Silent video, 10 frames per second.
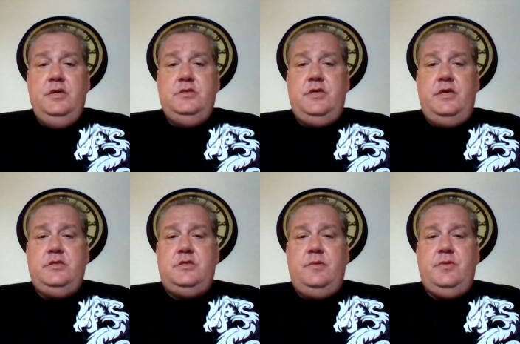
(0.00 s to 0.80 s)
saying
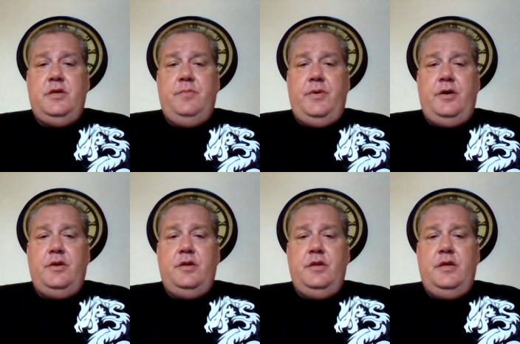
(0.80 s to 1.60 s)
something about
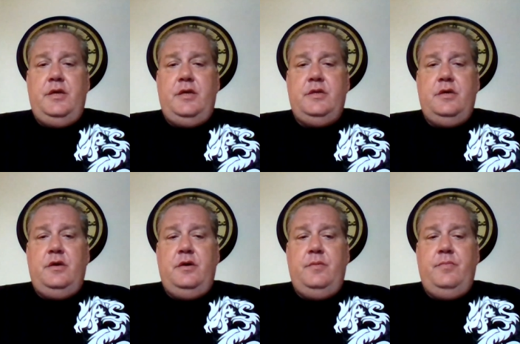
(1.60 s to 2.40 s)
it, and
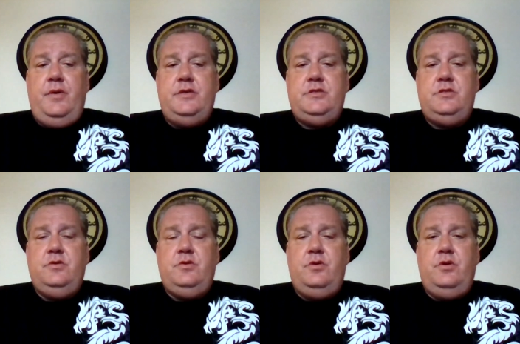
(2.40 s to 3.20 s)
um, I still
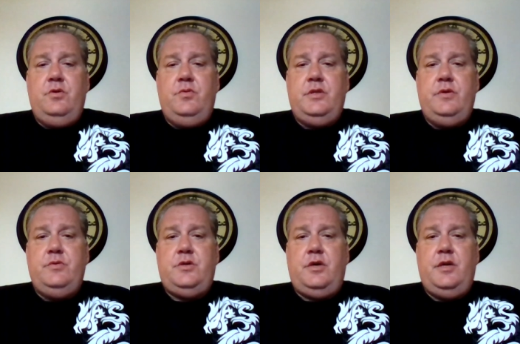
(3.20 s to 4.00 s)
don't know what they were
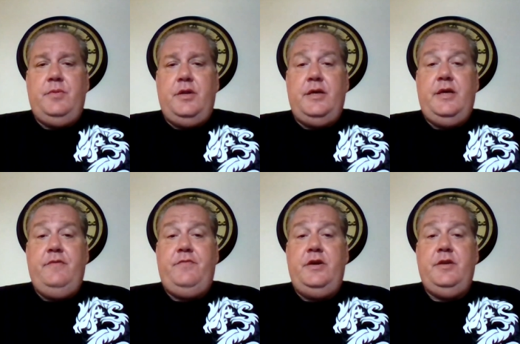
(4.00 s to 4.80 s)
talking about. I
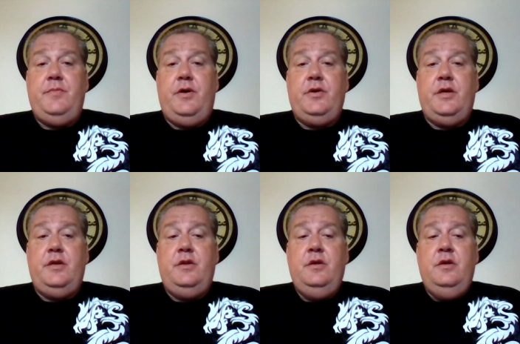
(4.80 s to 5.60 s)
can't find them now
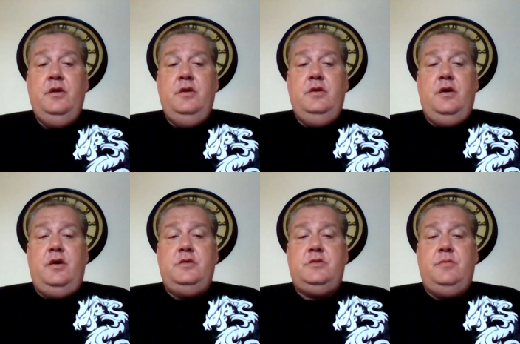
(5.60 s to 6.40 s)
again.
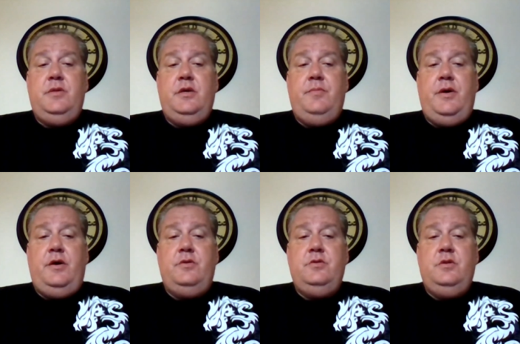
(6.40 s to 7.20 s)
Uh, something
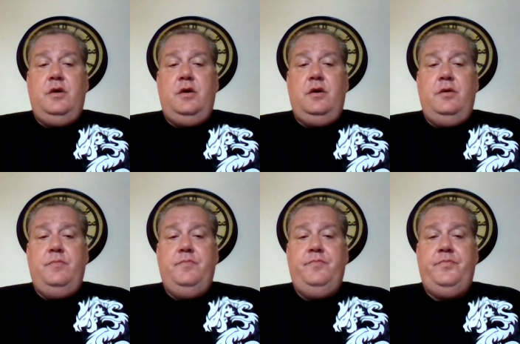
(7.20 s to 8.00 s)
about
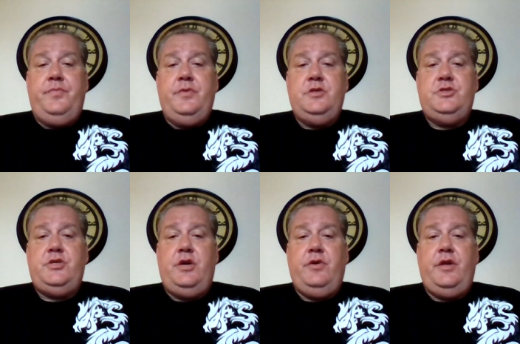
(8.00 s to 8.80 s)
um,
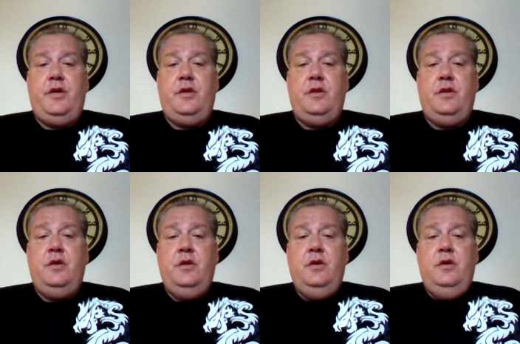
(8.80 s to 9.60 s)
sharing and
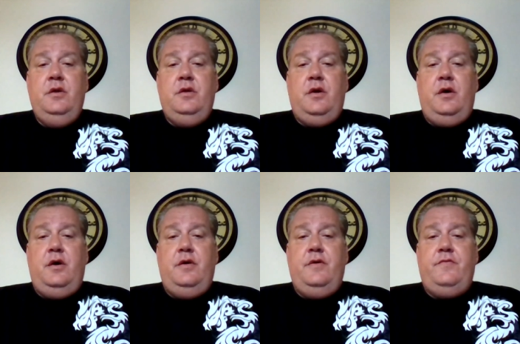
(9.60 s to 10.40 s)

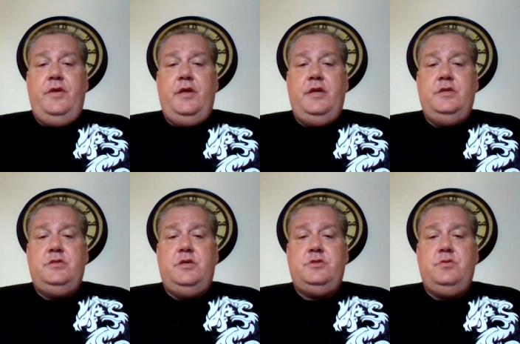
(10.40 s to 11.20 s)
uh, if they get in
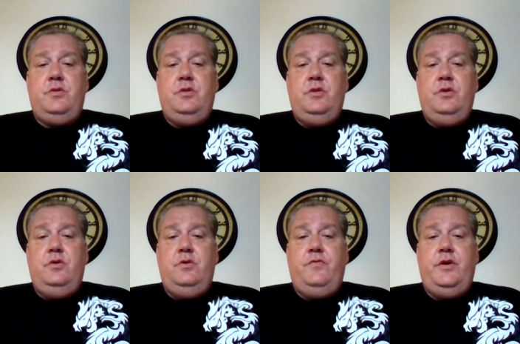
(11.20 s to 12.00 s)
touch with
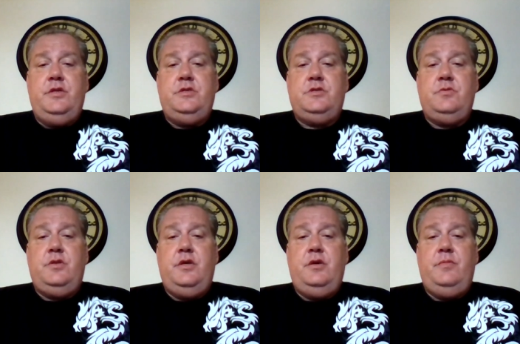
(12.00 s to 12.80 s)
you, if we get in touch with
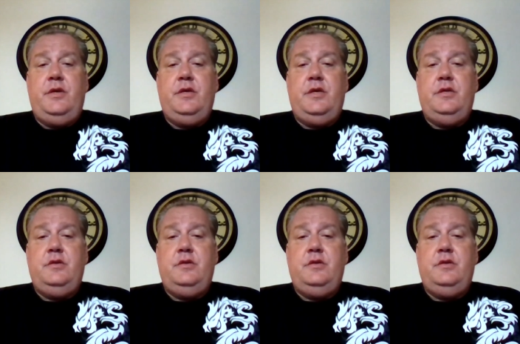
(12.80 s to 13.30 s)
them, they can get